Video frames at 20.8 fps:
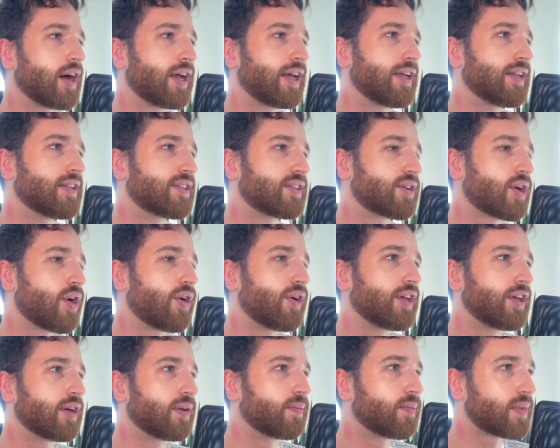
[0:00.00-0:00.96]
in
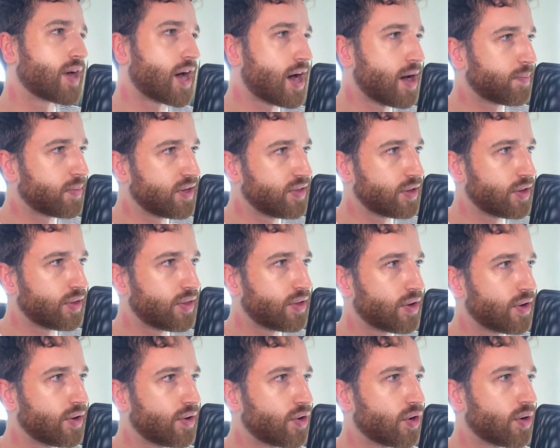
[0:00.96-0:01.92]
sodium up in the
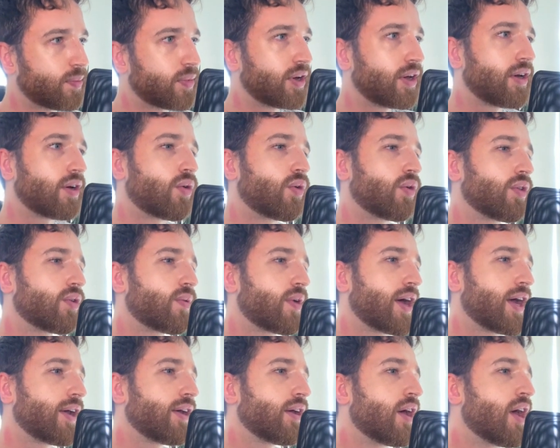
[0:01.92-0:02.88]
third orbit all the way,